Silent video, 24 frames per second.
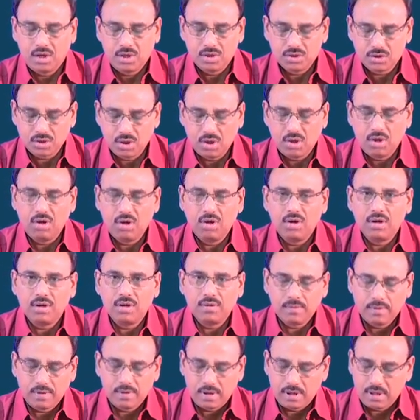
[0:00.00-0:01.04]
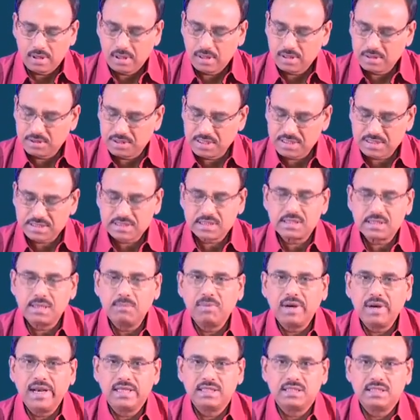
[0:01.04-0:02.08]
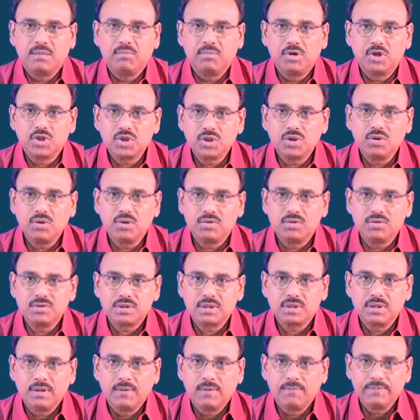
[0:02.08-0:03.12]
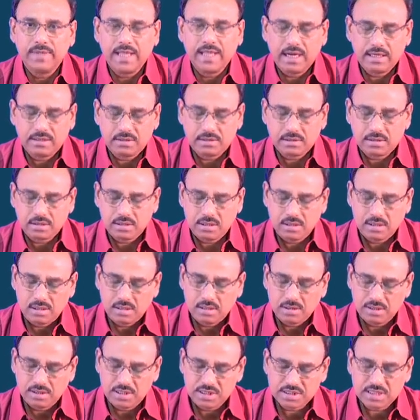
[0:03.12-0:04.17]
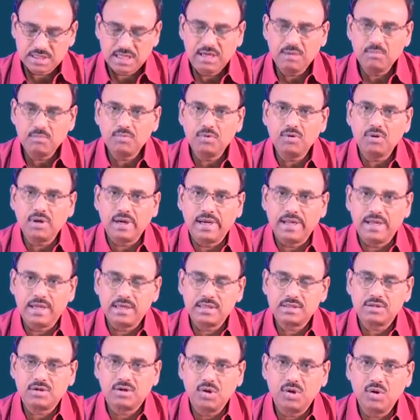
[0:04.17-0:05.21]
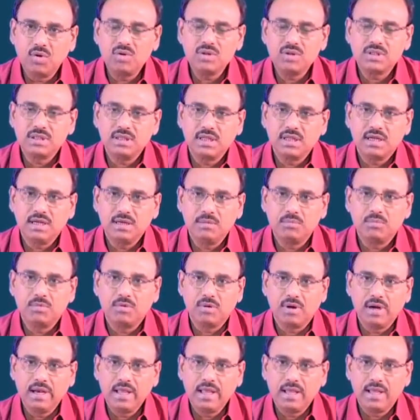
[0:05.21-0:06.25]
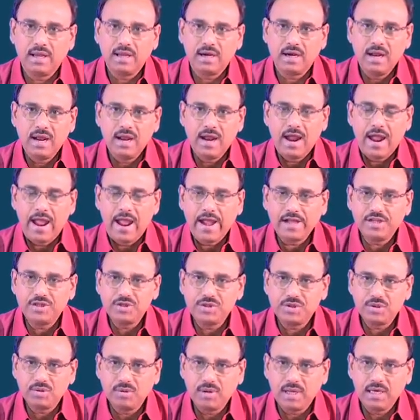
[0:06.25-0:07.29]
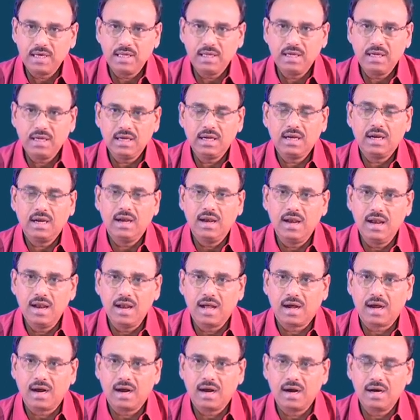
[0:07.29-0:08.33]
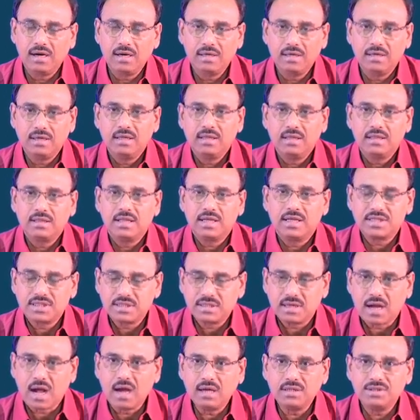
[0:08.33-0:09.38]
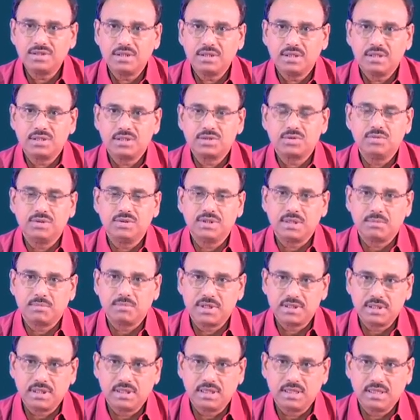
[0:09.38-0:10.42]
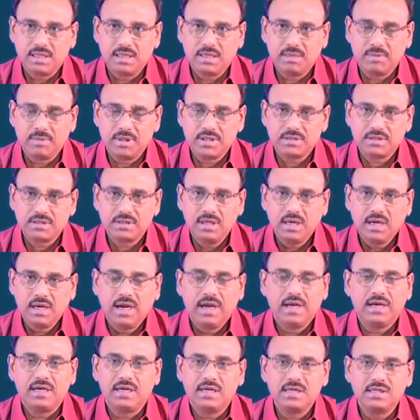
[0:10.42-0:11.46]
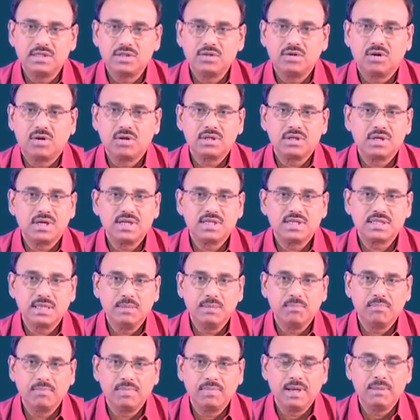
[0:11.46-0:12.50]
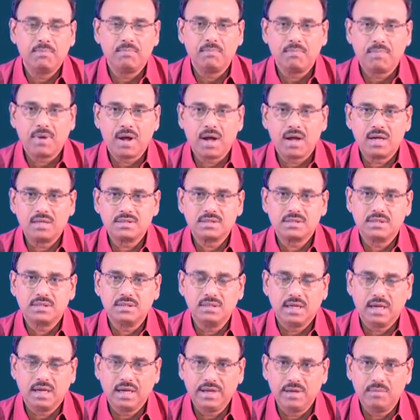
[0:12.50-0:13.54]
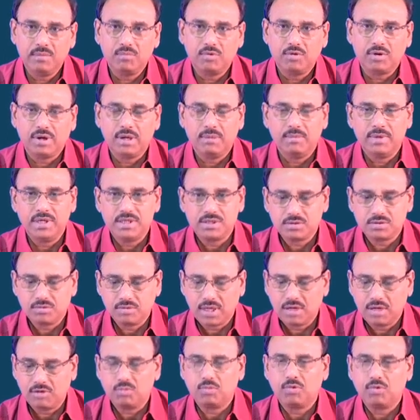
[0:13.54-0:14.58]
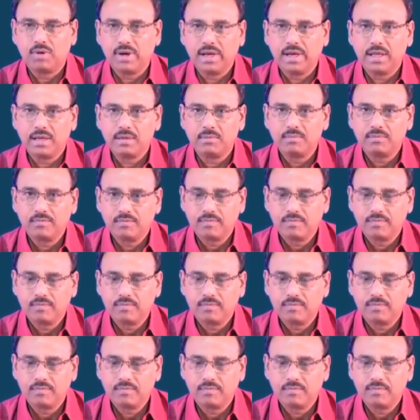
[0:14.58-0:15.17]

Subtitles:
So, this simple example shows that these input layers or nodes in the input layer actually learn the structures which are present in the image. It does not simply pass the input image to the output layer.